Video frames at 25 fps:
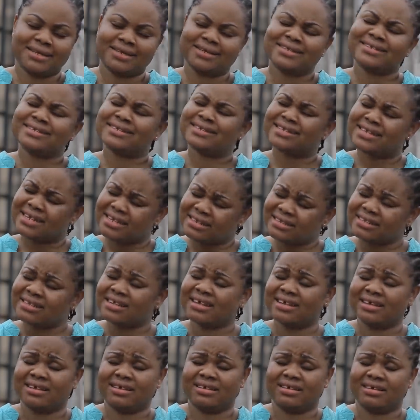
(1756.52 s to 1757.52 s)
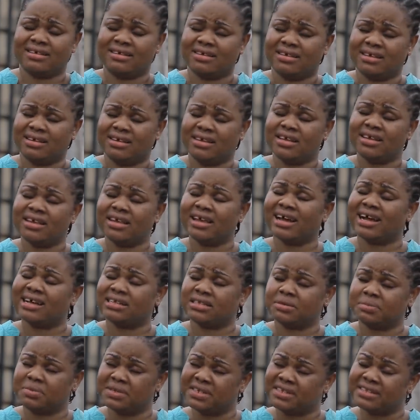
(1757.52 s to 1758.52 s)
Since he
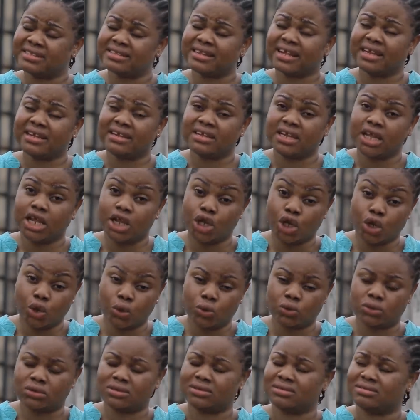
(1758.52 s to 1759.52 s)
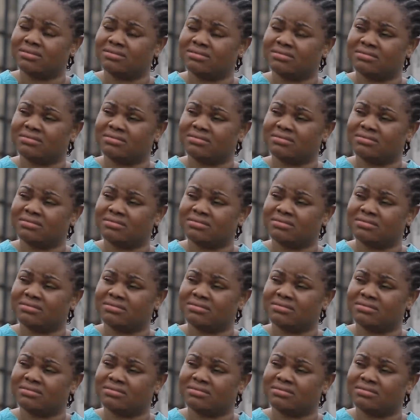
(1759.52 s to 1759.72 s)
has been staying alone,